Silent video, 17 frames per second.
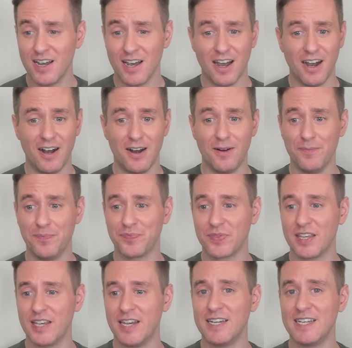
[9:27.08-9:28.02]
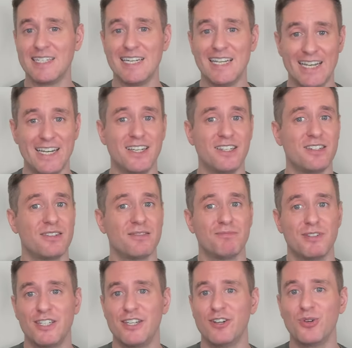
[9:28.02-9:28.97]
Um, it is
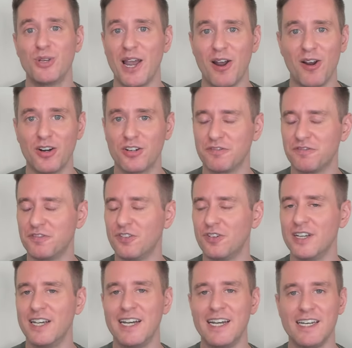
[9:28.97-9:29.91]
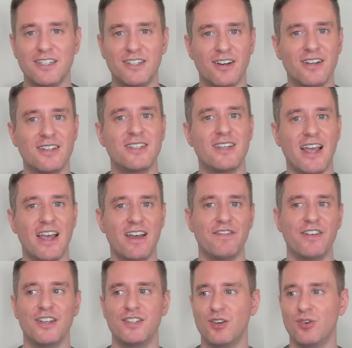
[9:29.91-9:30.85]
still characterful. It does
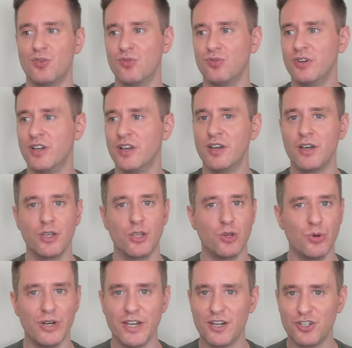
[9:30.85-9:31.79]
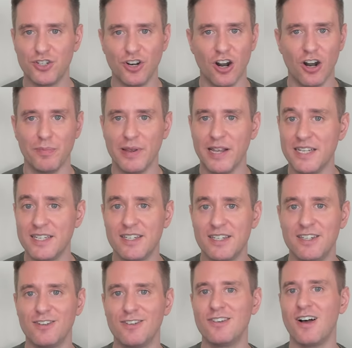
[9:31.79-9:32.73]
have its own unique charm. It's
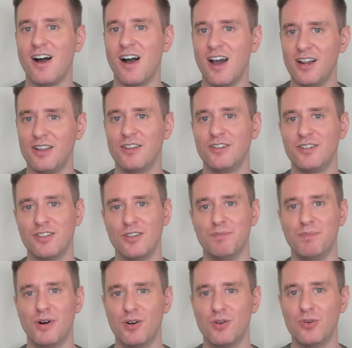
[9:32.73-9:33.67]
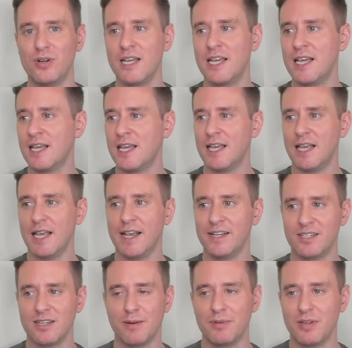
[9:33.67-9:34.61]
still Islay to the bone,
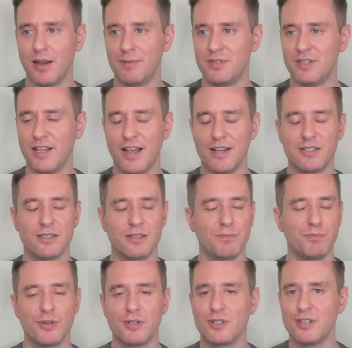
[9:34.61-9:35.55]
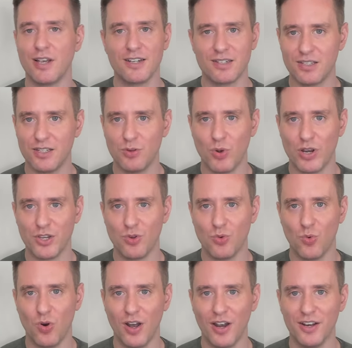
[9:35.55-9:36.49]
and sometimes that's precisely what you
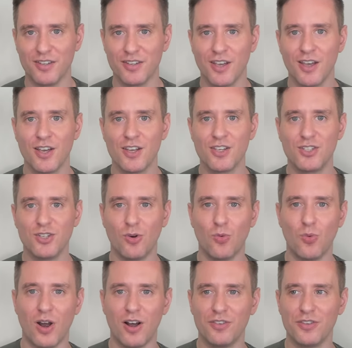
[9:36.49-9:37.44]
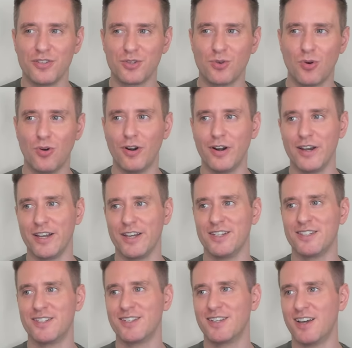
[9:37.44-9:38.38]
want. So while the score
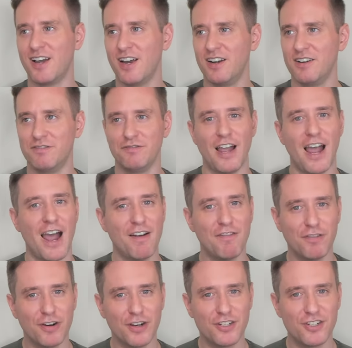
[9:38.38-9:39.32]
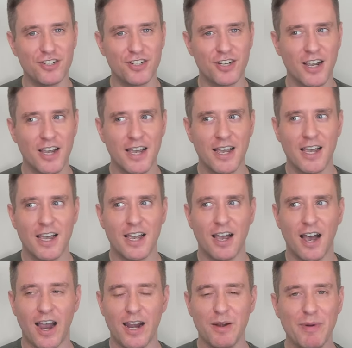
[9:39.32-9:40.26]
is kind of average,
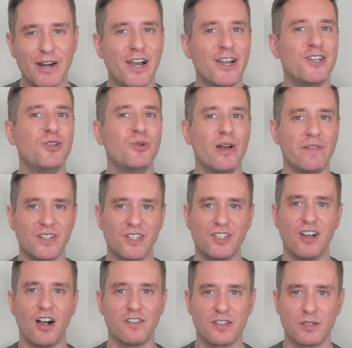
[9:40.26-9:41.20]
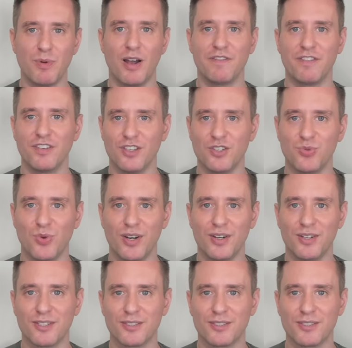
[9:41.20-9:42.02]
I admit I do have a soft spot for this one.